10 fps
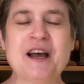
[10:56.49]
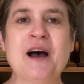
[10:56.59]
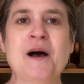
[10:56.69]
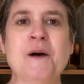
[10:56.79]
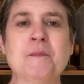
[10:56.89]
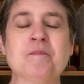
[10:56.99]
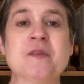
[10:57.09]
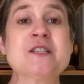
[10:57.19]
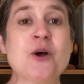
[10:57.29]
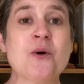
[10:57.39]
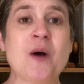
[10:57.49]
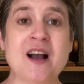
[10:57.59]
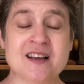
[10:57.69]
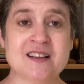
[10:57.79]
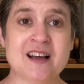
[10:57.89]
Um, so
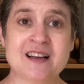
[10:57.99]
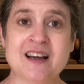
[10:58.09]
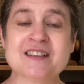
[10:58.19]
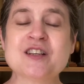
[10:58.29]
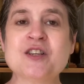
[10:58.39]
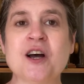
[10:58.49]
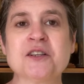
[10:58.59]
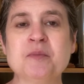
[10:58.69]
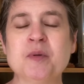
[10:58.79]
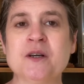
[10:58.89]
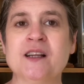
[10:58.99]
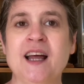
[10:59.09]
I, I got to talk to Bill